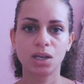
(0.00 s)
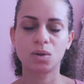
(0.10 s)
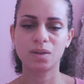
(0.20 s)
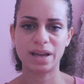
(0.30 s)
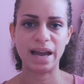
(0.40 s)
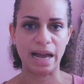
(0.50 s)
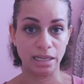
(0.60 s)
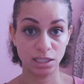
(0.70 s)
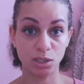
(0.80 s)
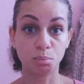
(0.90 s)
all that
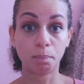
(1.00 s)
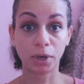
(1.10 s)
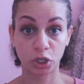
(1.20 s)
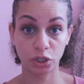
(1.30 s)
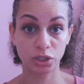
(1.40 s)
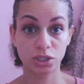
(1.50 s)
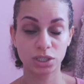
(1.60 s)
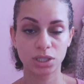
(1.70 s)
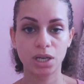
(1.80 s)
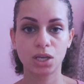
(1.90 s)
acid
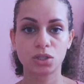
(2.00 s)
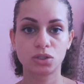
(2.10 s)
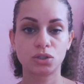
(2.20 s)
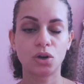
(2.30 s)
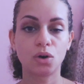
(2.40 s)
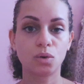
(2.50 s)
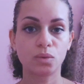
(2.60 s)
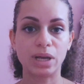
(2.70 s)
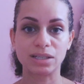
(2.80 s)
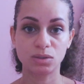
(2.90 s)
burns. So
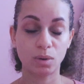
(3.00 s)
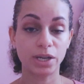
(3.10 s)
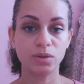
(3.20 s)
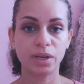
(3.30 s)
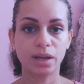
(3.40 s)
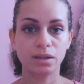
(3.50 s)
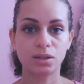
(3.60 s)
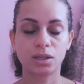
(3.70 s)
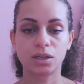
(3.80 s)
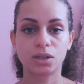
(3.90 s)
that's why you get
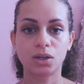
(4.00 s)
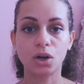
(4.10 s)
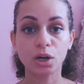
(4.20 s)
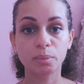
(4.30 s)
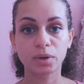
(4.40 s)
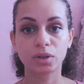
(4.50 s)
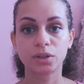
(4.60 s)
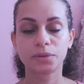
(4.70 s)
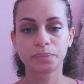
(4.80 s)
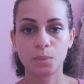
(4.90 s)
the
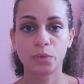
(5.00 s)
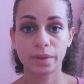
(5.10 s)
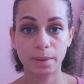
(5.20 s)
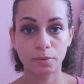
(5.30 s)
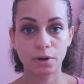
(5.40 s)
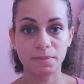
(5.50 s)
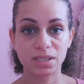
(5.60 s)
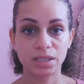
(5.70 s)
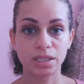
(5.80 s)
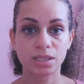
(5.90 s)
heartburn with
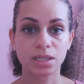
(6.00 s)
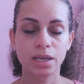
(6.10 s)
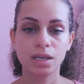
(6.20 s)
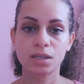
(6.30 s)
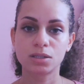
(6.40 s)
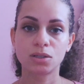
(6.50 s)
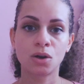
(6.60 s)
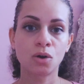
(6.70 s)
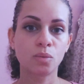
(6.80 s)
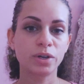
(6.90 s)
hyperemesis.
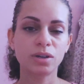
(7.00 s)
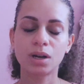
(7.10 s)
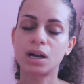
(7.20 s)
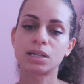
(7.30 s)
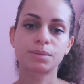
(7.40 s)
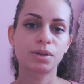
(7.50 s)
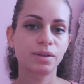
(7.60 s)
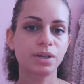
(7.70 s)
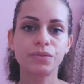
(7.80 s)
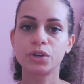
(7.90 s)
So when you're in the hospital,
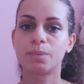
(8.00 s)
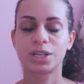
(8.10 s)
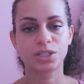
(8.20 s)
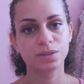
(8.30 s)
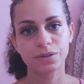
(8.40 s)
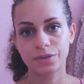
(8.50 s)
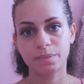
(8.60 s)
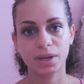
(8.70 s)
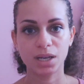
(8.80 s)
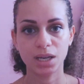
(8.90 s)
they'll give you a bunch of
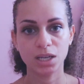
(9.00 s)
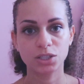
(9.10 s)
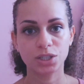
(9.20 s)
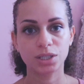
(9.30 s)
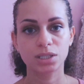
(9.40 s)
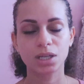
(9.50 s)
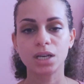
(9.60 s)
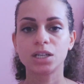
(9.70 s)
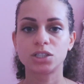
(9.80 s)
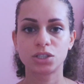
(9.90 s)
different medications
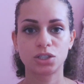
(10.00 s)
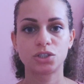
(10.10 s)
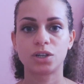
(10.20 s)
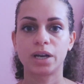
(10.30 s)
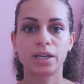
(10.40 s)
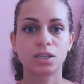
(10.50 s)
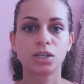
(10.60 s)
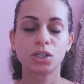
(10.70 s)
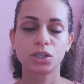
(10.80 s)
just to try and